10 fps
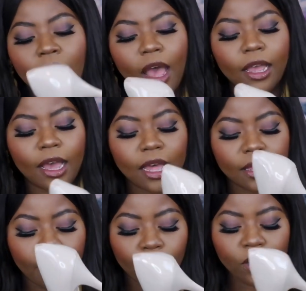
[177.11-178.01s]
I
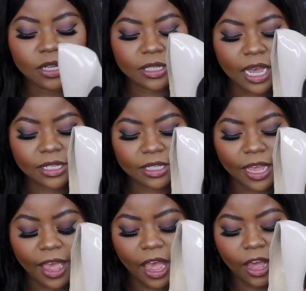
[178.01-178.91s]
wear a size and a
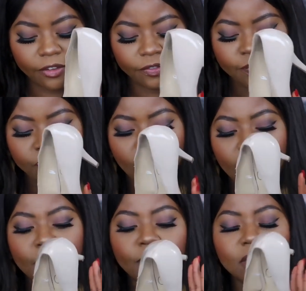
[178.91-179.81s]
half.
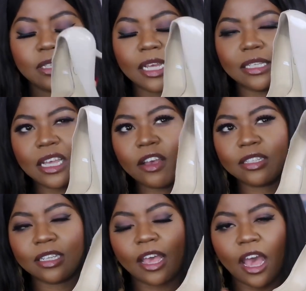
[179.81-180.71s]
I am going to say size
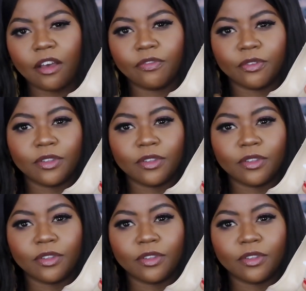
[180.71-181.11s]
and a half for